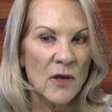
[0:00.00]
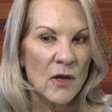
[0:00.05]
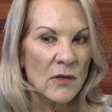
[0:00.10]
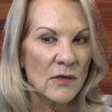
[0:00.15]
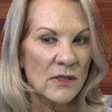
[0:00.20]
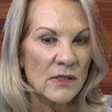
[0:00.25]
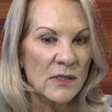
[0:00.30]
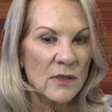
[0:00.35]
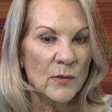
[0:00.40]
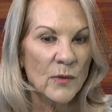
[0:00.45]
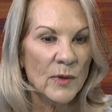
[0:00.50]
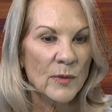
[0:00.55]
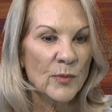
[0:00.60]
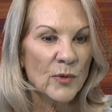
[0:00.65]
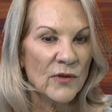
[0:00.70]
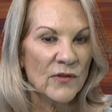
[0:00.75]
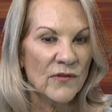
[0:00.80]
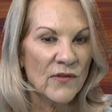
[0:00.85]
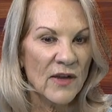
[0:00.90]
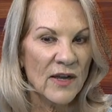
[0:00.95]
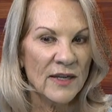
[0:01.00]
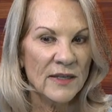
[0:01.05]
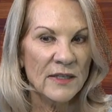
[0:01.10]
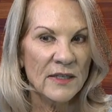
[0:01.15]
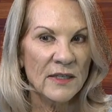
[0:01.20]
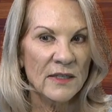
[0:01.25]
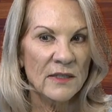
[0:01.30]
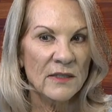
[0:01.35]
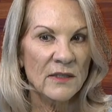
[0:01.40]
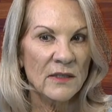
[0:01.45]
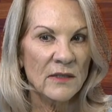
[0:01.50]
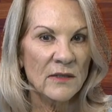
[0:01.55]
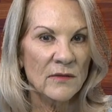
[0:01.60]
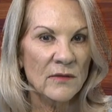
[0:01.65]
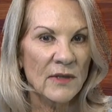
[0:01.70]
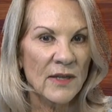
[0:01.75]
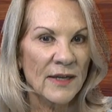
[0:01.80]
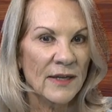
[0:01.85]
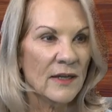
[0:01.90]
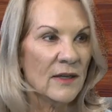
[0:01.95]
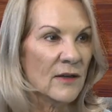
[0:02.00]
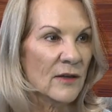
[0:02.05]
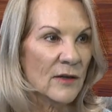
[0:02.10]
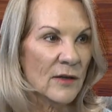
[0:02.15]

honestly we provided like